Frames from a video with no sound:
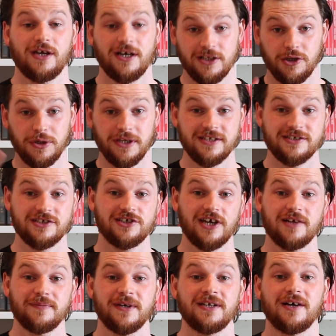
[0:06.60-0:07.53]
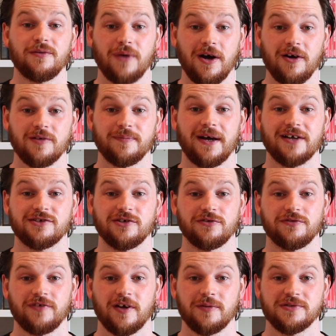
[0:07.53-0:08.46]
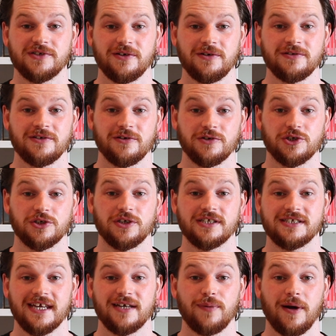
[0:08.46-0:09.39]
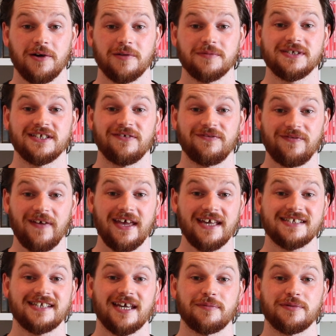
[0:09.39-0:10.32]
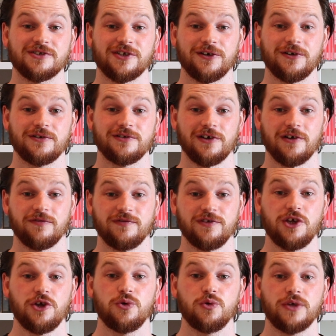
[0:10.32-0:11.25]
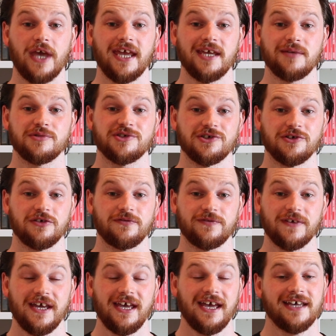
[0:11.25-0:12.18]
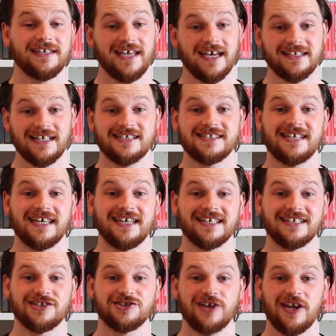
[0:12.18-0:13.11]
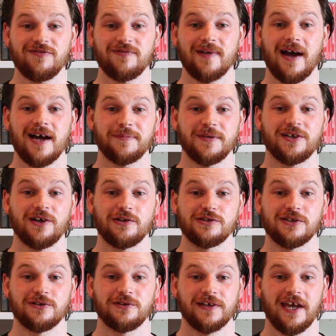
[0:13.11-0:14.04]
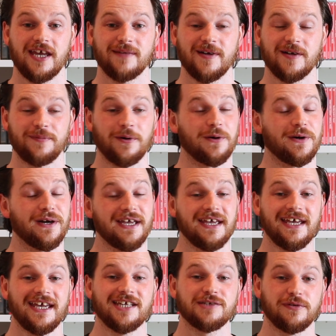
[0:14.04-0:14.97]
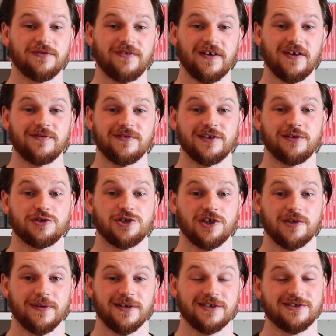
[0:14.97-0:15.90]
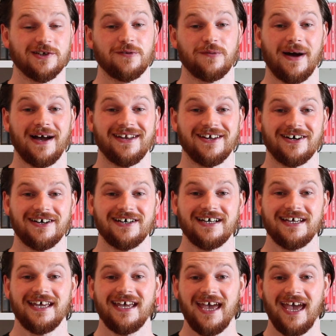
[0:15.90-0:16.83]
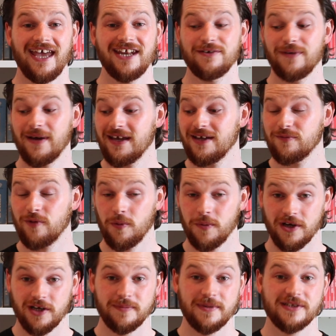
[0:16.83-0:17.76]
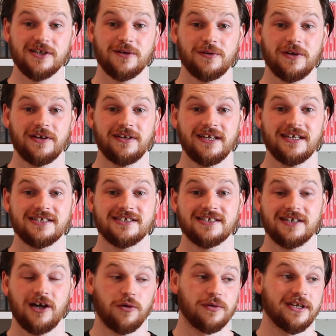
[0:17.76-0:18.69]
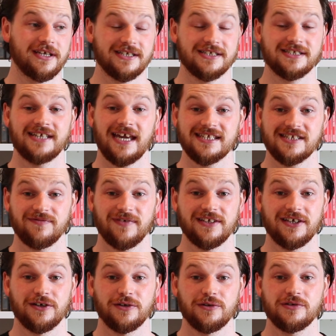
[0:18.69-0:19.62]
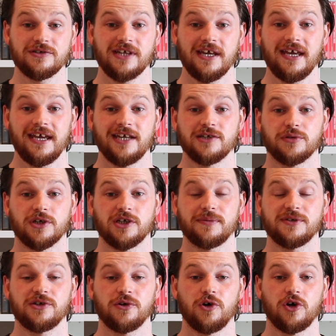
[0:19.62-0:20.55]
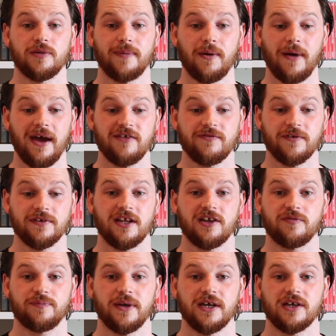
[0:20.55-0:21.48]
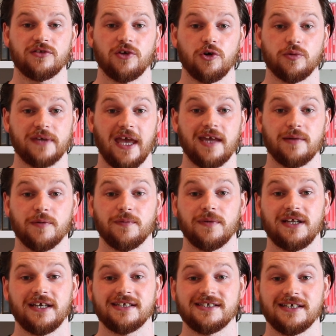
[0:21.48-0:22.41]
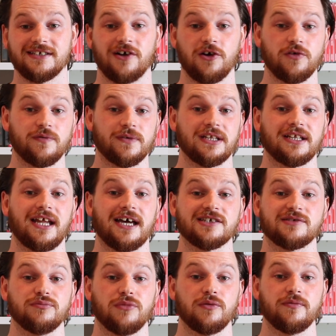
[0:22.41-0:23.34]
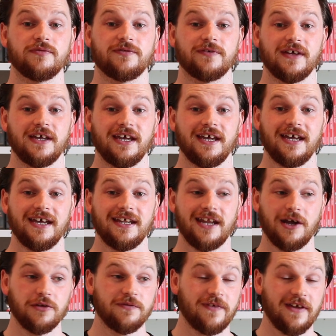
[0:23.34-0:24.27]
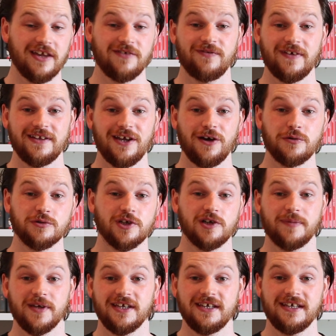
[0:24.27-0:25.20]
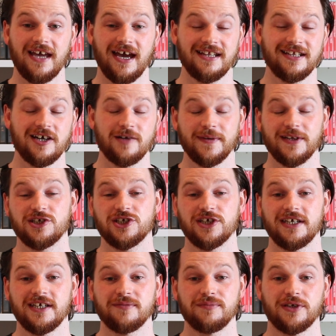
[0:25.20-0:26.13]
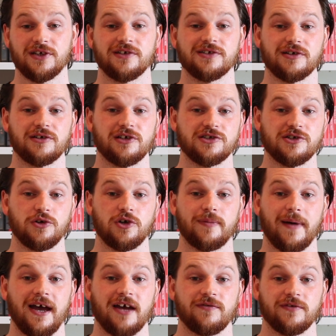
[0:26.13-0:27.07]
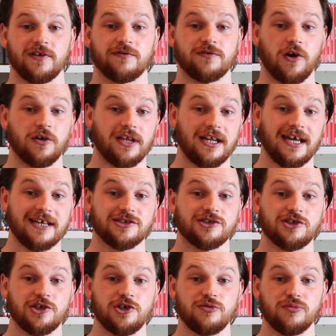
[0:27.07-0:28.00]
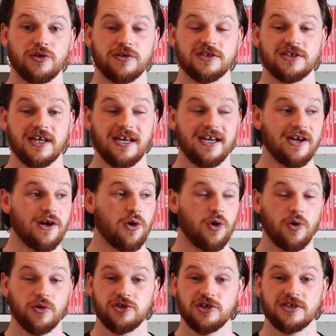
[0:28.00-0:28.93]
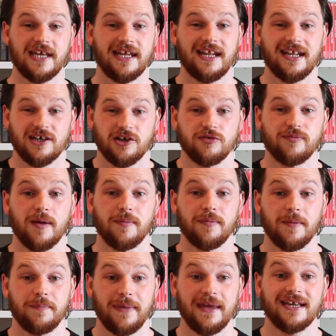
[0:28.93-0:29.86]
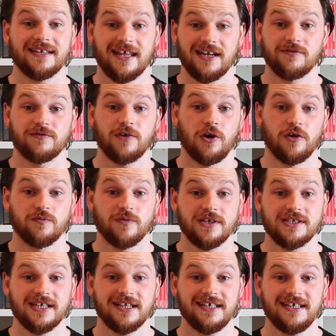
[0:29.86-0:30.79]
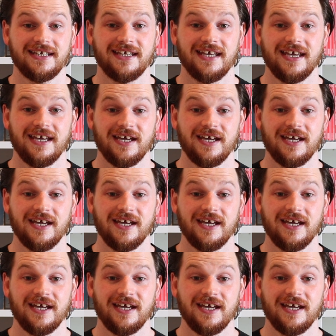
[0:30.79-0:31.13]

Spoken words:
Hello ladies and gentlemen, and welcome back to another episode, or should I say welcome to the first episode of New Game Stuff. Yeah, that's taken straight from Happy Console Gamer, but he's my favourite YouTuber, so why not? Anyway, what we're going to be doing on these set of videos is we're going to be talking about everything that I've picked up gaming related over the last month. Now the first video is going to be a little bit of cheating because I'm going to talk about everything I've got in the last 2 months, or just anything I can remember big that I've gotten recently.